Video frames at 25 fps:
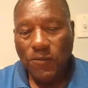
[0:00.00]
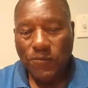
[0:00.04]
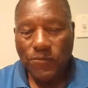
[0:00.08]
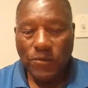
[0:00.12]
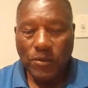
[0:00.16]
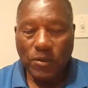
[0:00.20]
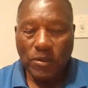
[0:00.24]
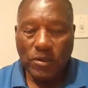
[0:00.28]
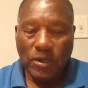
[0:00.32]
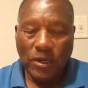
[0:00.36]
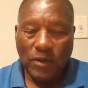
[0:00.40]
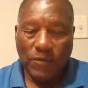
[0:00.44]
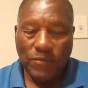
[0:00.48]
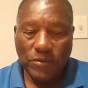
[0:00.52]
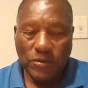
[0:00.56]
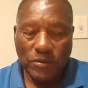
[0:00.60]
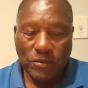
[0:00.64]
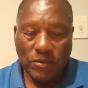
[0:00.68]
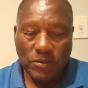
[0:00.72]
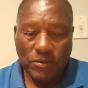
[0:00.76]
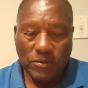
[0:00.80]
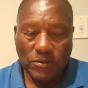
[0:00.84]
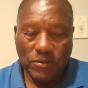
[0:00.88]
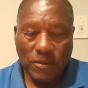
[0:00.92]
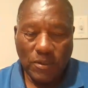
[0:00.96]
The
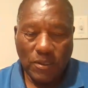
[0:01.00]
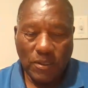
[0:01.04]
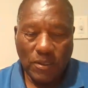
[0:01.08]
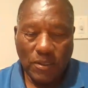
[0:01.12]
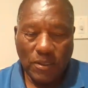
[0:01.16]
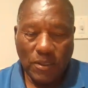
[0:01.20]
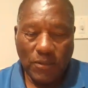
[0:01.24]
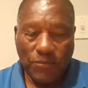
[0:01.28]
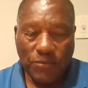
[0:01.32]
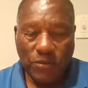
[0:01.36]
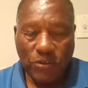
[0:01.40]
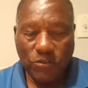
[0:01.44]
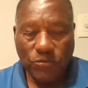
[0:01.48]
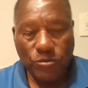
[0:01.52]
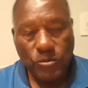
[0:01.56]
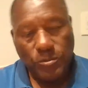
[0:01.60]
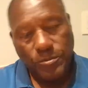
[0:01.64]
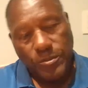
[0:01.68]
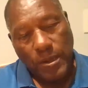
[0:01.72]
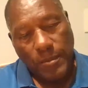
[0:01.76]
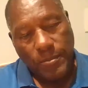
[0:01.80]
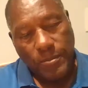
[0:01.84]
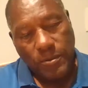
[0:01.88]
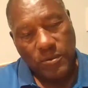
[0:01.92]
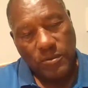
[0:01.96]
governor and these
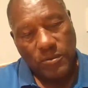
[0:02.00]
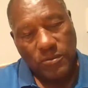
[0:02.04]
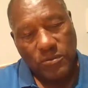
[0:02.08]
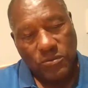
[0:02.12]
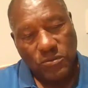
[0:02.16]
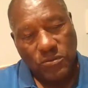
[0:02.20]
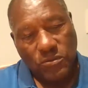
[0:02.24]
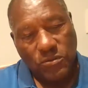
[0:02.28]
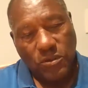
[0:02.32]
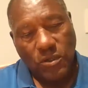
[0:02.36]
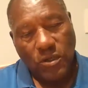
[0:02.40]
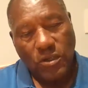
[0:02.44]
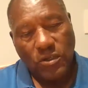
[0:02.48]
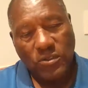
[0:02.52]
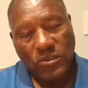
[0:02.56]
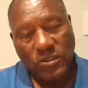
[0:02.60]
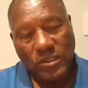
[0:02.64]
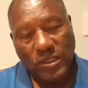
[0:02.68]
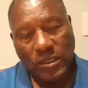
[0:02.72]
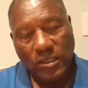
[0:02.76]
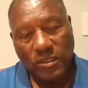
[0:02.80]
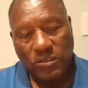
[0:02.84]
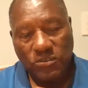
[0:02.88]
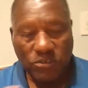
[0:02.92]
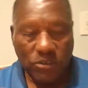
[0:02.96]
Republicans are
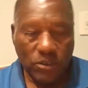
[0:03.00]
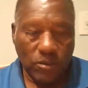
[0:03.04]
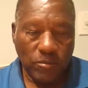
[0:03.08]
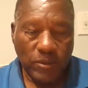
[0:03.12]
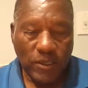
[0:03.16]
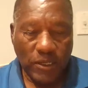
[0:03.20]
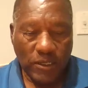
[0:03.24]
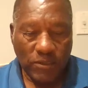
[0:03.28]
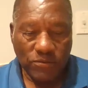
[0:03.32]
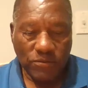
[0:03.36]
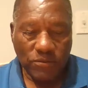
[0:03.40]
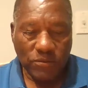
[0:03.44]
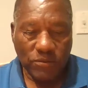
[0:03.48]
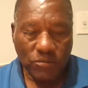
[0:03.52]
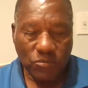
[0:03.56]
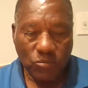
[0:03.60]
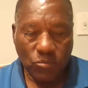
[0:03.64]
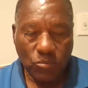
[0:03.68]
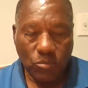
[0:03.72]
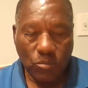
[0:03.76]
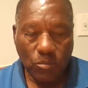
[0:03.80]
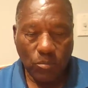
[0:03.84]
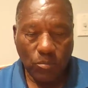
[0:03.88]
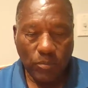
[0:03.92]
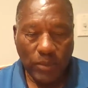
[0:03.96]
delegitimizing
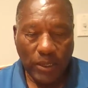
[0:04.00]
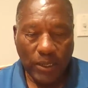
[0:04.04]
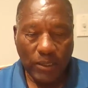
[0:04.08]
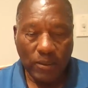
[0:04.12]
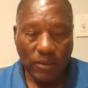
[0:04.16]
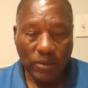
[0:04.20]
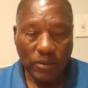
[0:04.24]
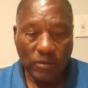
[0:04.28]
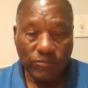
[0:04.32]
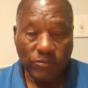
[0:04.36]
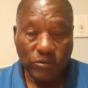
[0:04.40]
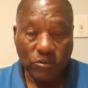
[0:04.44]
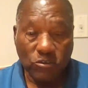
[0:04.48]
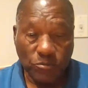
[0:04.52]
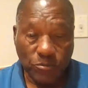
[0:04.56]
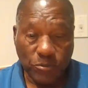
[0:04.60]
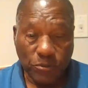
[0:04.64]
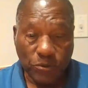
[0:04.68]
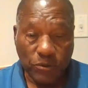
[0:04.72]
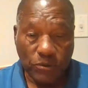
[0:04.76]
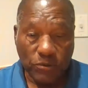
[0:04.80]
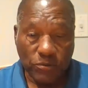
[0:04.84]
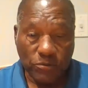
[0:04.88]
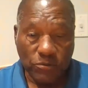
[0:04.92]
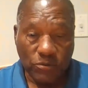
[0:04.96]
my lived
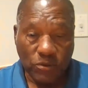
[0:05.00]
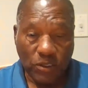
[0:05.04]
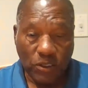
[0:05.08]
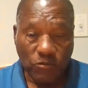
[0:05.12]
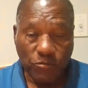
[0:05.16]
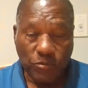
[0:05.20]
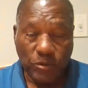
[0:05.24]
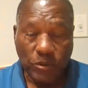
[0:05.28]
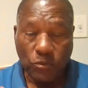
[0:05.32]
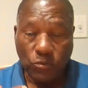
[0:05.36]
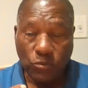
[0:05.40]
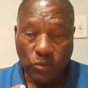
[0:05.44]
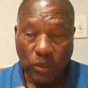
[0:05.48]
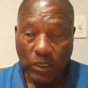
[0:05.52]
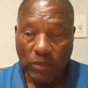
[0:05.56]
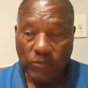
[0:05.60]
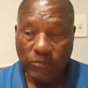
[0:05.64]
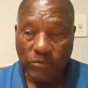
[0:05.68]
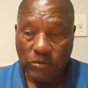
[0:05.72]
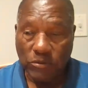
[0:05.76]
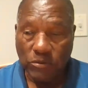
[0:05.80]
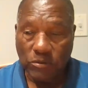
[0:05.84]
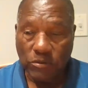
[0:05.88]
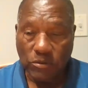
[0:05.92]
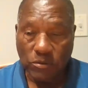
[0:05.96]
experience as being
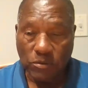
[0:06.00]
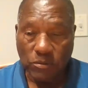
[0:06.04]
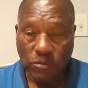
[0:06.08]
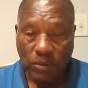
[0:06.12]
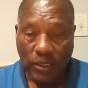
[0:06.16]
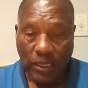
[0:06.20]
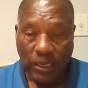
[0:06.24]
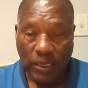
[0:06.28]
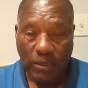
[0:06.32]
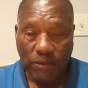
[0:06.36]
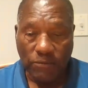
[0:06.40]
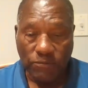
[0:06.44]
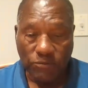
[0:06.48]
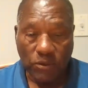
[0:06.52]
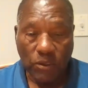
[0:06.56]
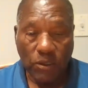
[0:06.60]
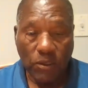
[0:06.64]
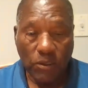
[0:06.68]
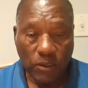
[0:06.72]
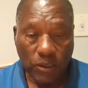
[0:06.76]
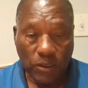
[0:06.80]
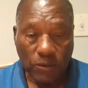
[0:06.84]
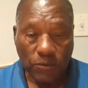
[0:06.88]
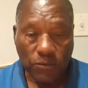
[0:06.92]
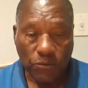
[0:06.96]
relevant to the lives
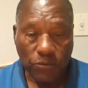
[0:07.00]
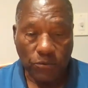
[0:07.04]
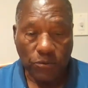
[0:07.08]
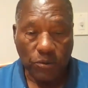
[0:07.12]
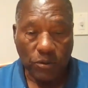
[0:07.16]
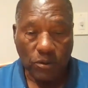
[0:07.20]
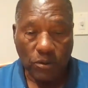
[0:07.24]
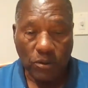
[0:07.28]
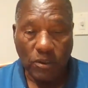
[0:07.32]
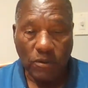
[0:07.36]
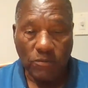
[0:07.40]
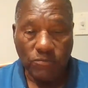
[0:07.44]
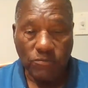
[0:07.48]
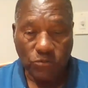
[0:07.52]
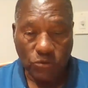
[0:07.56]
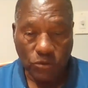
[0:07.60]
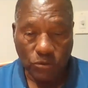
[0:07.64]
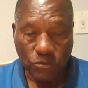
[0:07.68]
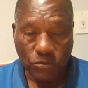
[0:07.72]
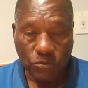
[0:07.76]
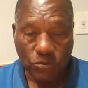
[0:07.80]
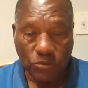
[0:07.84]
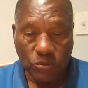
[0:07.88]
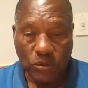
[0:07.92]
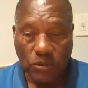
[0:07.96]
and learning of
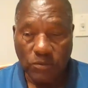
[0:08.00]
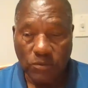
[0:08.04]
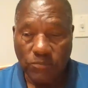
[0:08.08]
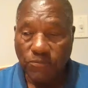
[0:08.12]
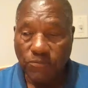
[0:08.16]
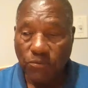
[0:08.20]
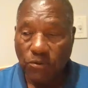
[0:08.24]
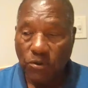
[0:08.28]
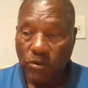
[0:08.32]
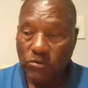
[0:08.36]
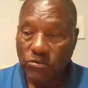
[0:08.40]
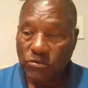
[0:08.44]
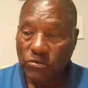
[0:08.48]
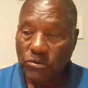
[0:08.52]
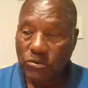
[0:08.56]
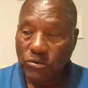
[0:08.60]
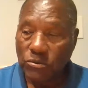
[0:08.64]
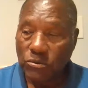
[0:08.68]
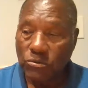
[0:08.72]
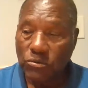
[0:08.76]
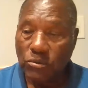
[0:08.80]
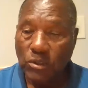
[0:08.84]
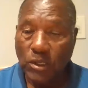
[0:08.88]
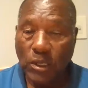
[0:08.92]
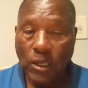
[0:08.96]
children in Florida
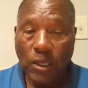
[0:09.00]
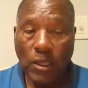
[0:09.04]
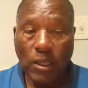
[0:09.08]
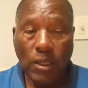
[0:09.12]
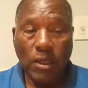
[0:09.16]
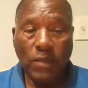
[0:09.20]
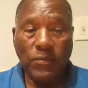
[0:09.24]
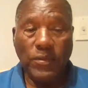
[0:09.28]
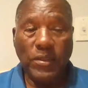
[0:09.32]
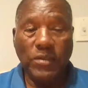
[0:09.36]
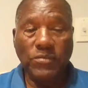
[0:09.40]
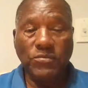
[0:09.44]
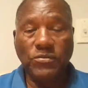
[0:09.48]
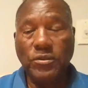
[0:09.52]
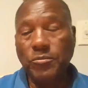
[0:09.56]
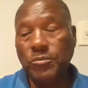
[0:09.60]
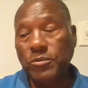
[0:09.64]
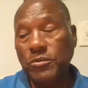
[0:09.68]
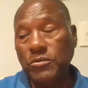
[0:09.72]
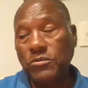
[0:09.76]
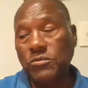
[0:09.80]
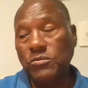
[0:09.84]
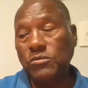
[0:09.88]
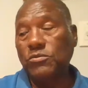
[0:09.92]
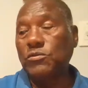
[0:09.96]
schools. And that simply
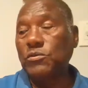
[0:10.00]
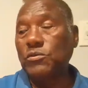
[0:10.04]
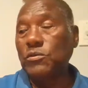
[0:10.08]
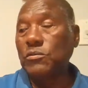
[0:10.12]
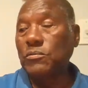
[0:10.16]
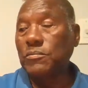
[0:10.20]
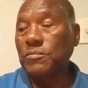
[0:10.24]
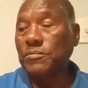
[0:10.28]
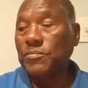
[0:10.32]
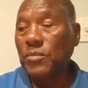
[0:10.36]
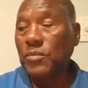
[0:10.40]
isn't true.